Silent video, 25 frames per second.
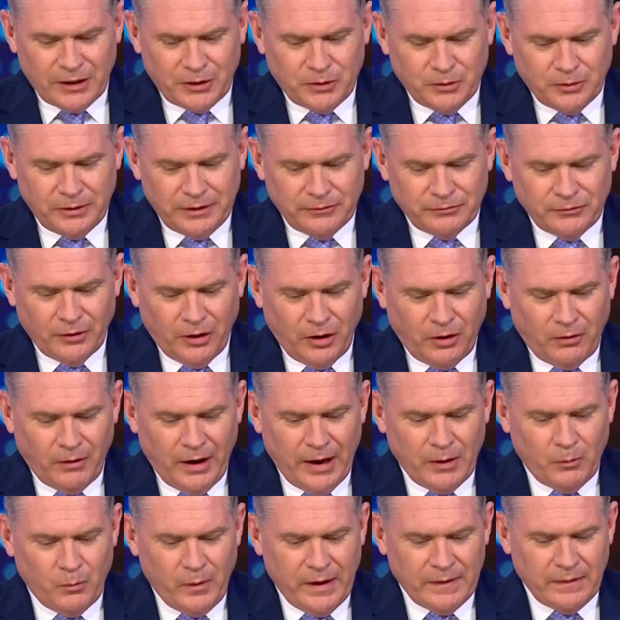had a good, if not
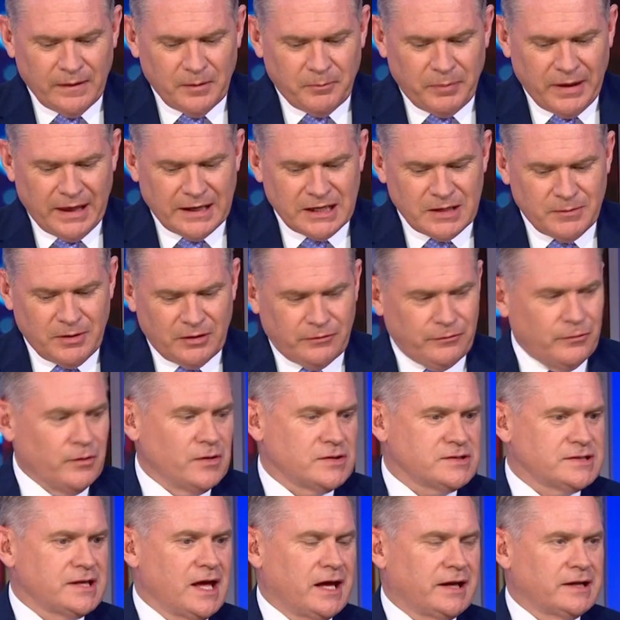great, when the pandemic
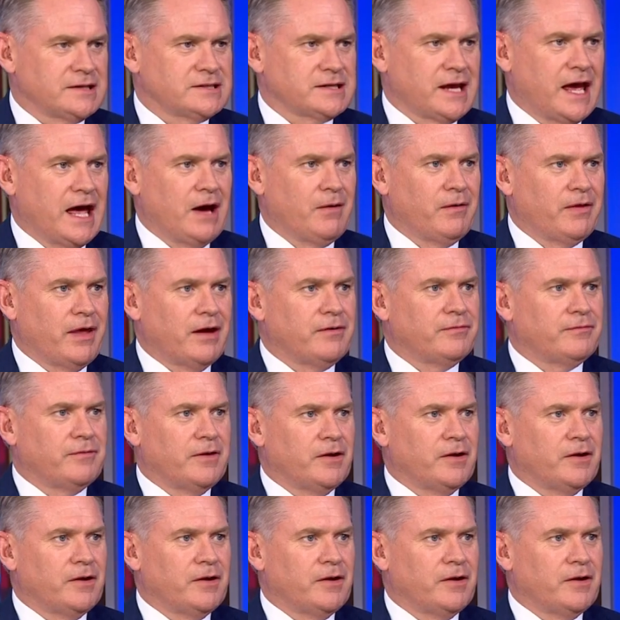first started, so how are they